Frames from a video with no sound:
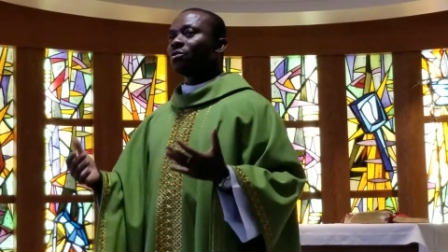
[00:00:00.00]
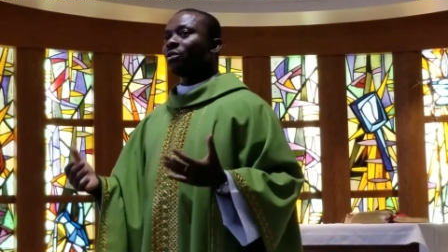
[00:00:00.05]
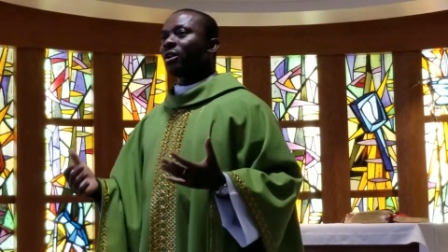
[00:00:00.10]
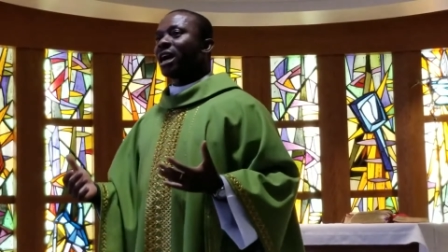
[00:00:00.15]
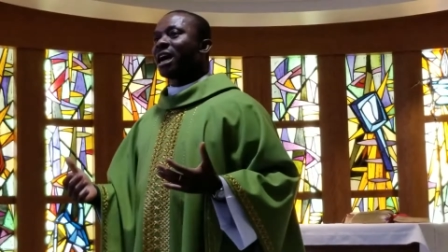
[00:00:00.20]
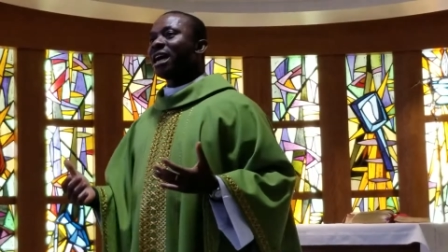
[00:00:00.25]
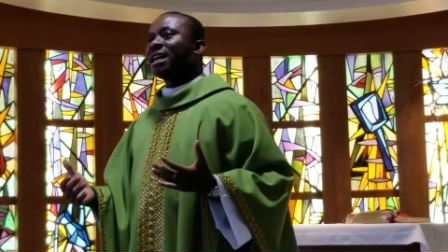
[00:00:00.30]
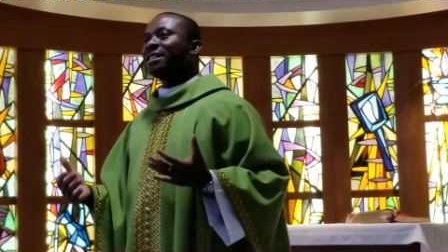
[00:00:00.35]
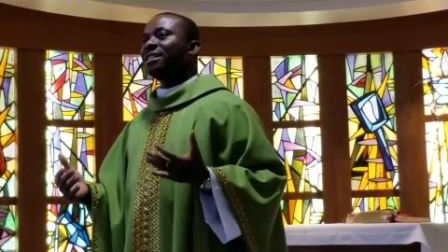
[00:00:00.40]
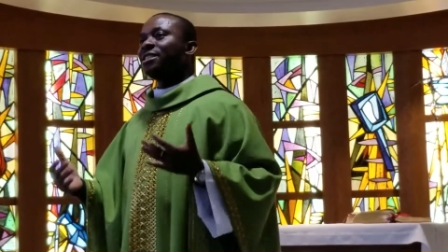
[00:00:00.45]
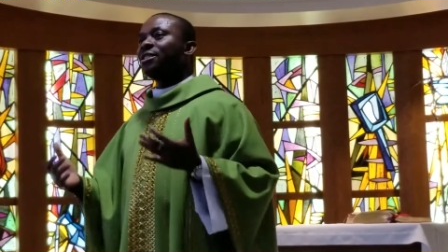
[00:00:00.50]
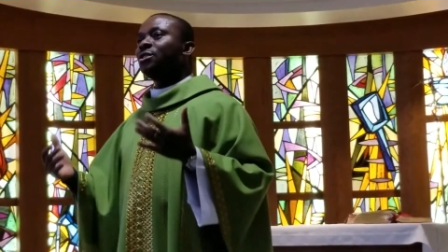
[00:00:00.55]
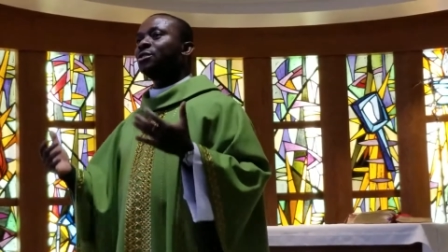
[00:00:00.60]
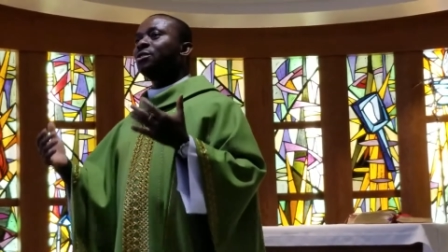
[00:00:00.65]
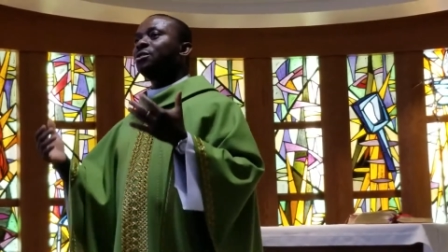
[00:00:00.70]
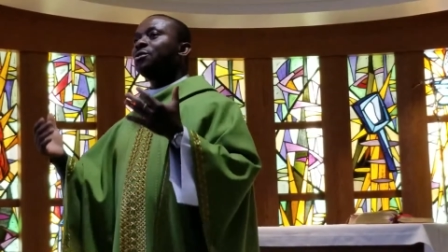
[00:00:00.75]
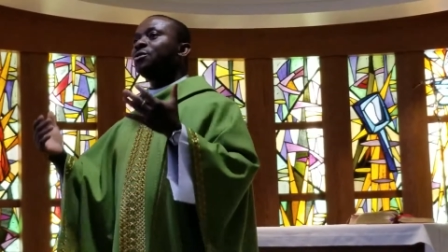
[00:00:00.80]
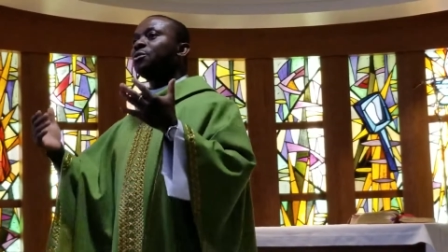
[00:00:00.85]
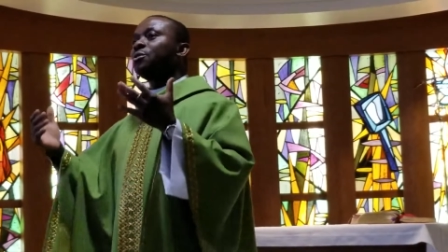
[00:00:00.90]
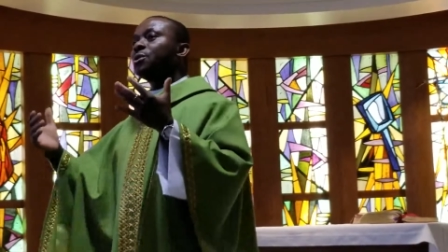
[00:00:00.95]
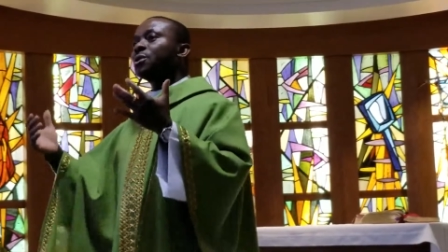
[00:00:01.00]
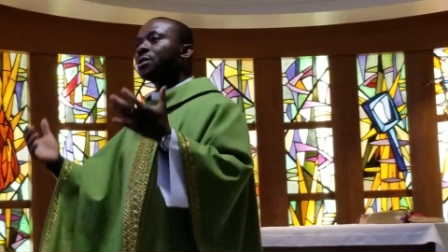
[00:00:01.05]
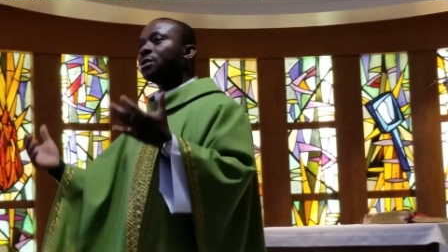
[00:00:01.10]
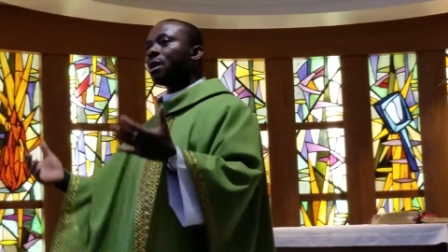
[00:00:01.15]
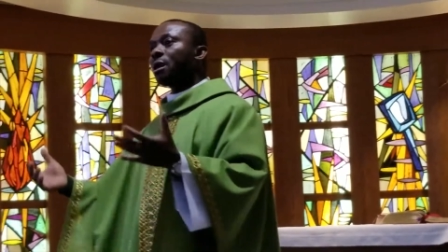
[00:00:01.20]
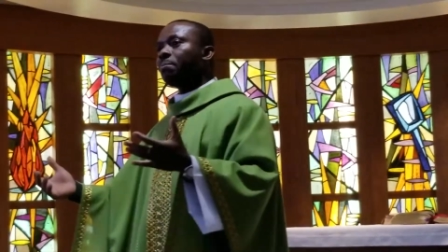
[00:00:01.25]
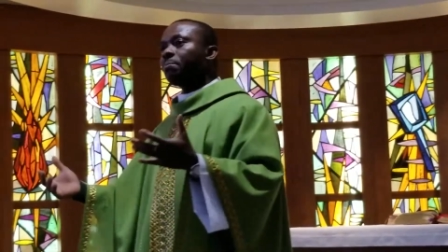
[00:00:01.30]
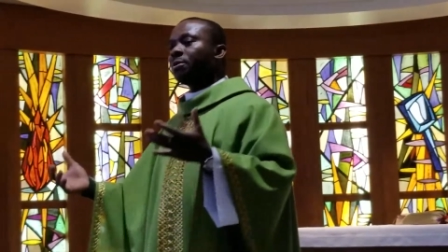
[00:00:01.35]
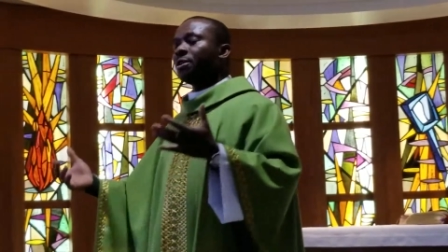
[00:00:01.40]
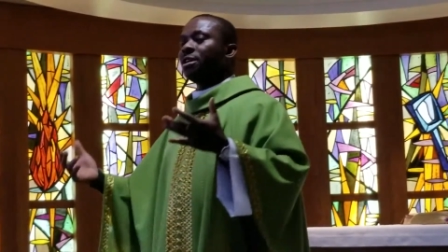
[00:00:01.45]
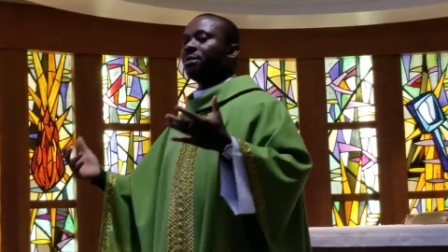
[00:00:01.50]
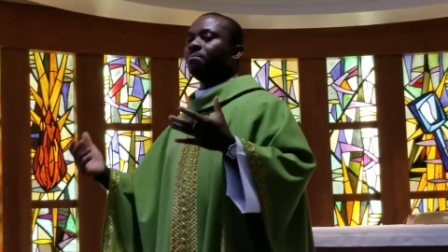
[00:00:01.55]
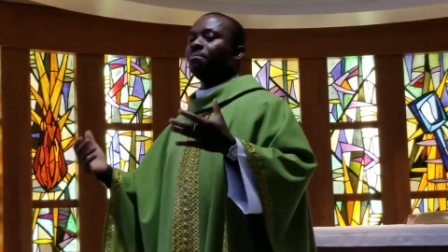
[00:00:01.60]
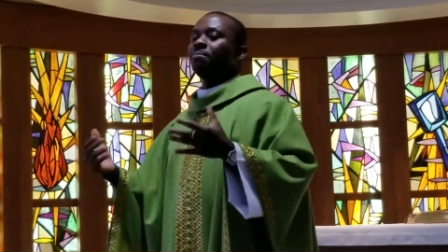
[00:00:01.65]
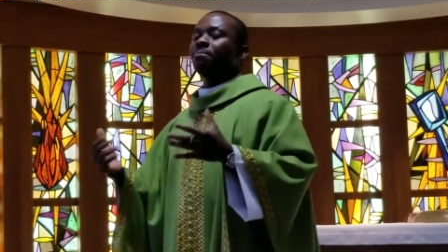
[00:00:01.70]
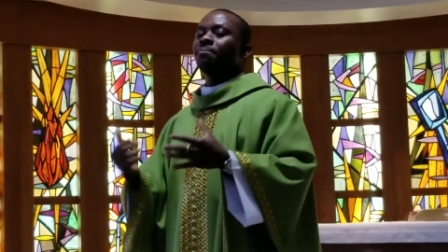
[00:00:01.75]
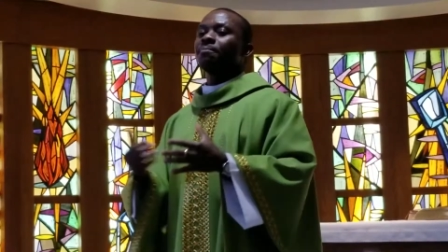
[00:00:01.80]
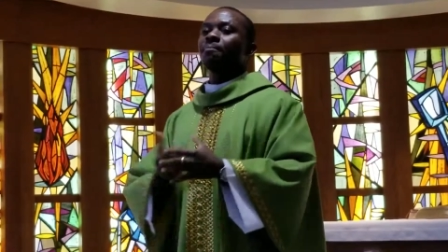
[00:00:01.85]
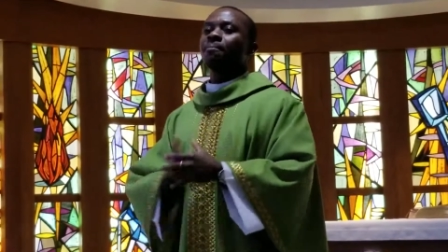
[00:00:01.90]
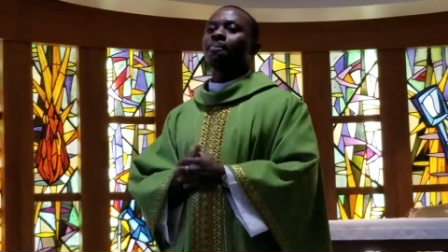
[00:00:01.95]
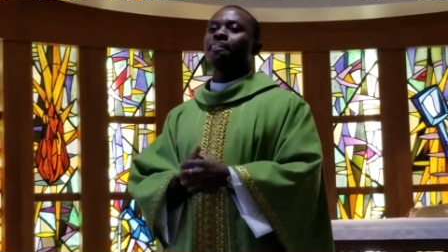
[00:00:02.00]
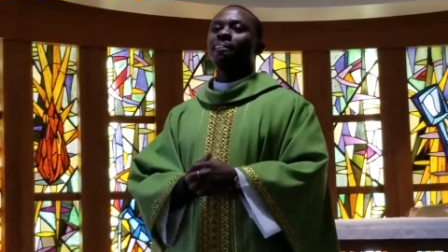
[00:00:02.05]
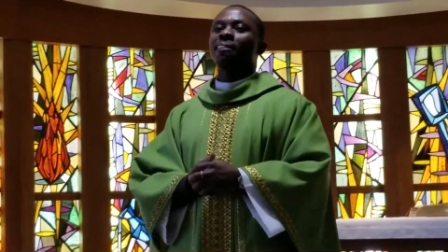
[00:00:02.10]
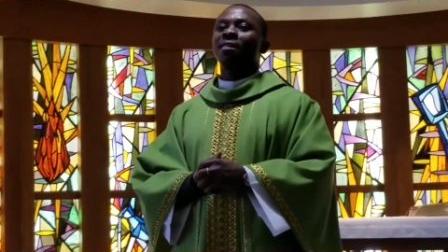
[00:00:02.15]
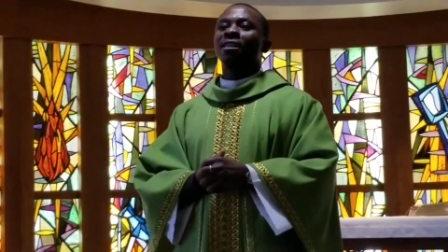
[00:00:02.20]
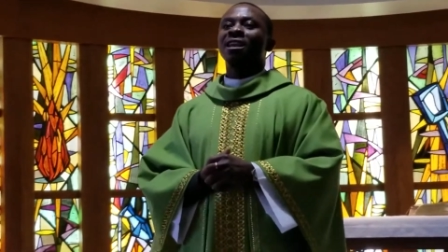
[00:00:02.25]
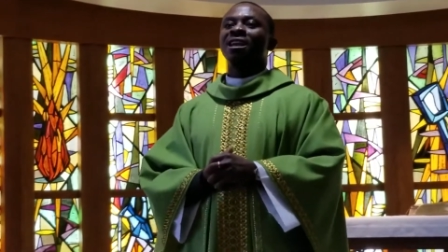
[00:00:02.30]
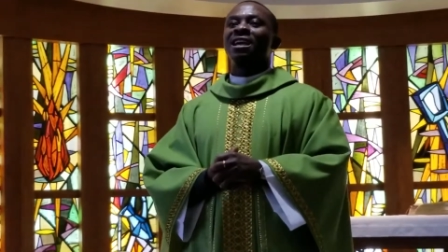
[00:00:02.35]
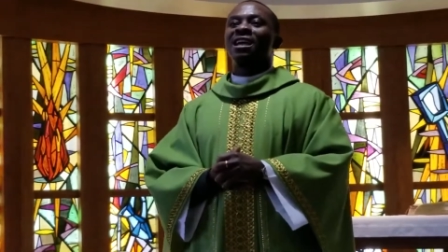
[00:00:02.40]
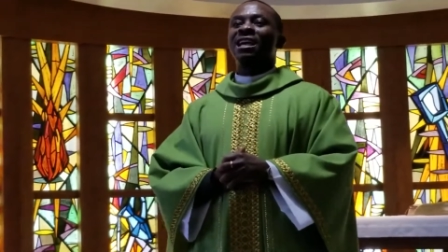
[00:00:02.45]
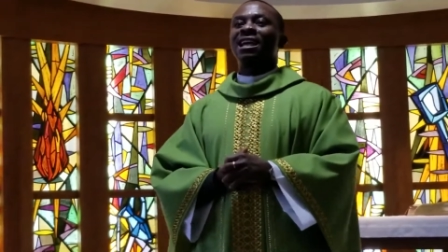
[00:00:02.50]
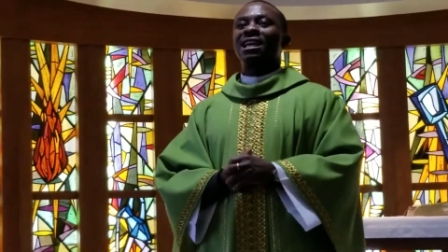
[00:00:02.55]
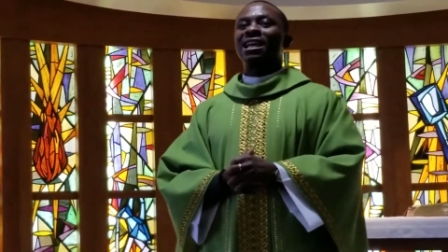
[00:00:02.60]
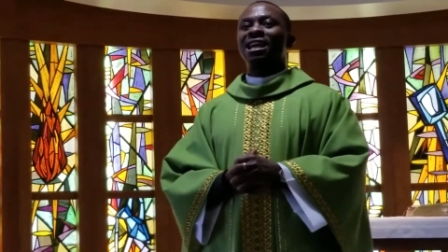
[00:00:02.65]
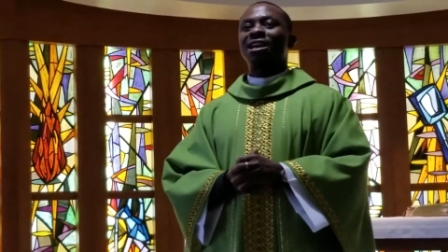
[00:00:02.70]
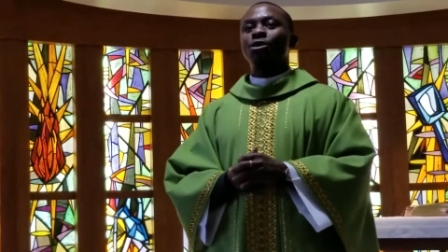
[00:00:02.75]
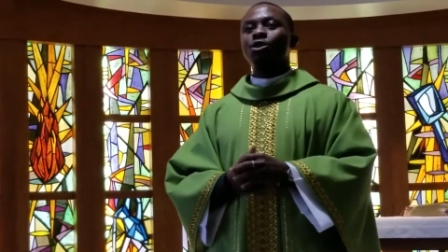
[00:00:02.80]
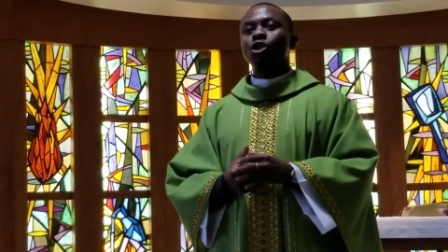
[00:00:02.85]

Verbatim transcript: tried to stop him. And now